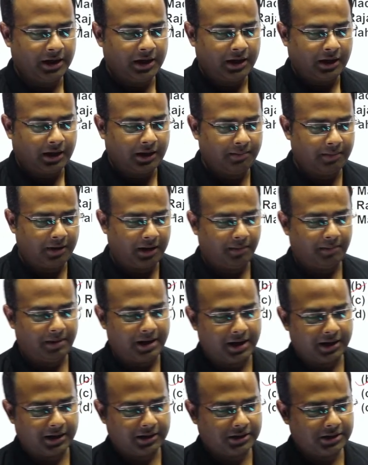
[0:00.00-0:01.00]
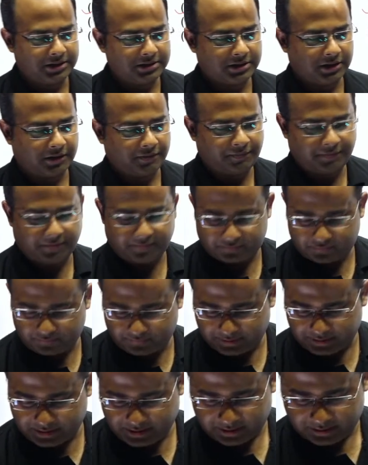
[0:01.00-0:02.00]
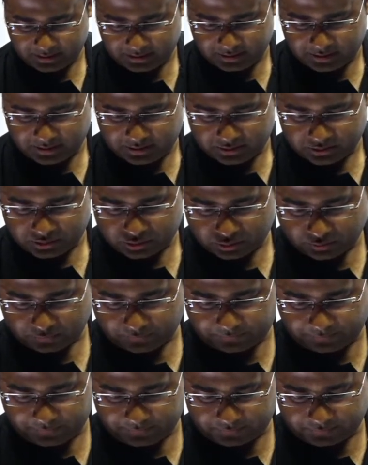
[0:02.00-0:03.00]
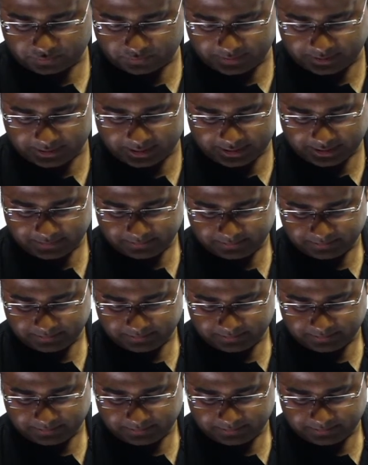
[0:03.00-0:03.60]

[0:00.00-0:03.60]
ki Mahabharat is the fifth Veda. So fifth Veda,